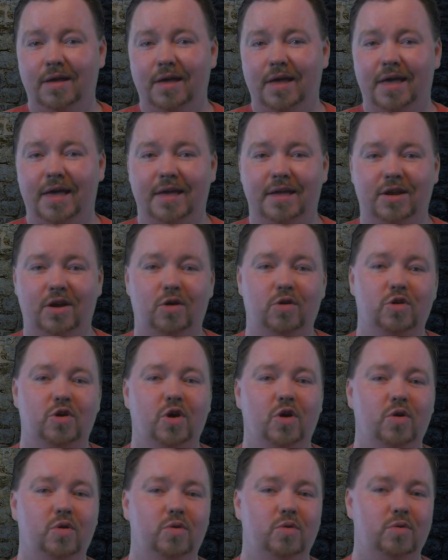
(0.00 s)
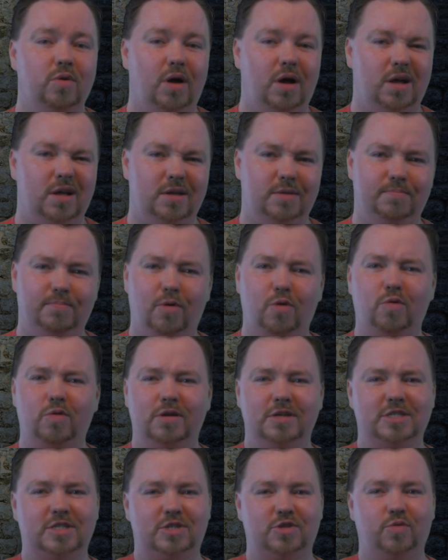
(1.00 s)
and I'll go more
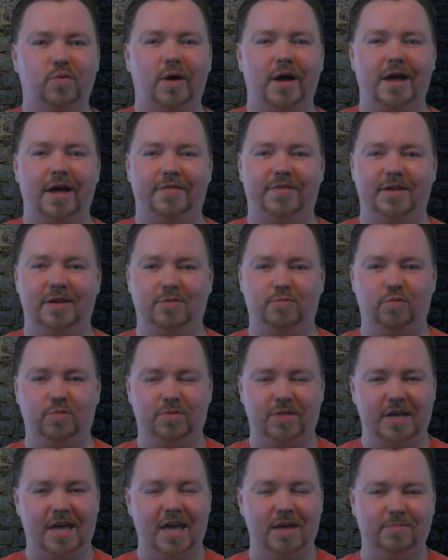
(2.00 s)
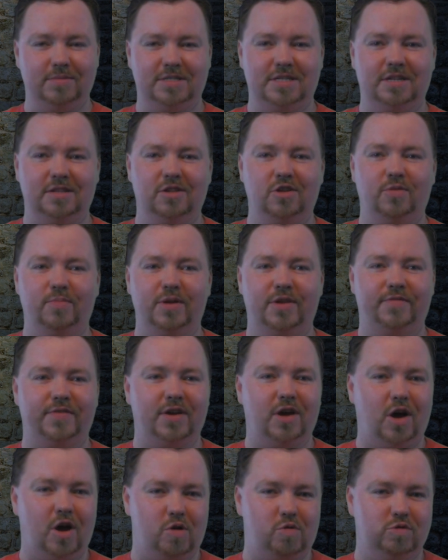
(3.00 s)
as to why I think the game is in a little bit of an
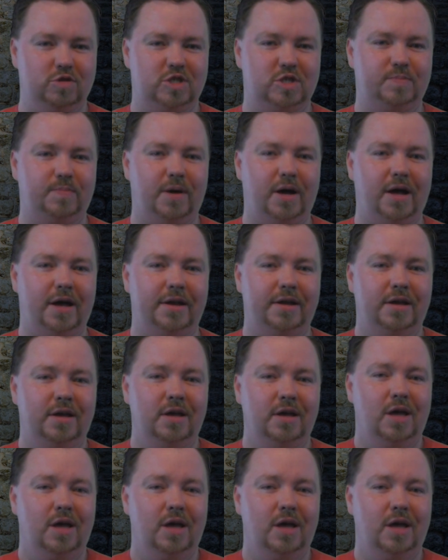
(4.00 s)
awkward spot.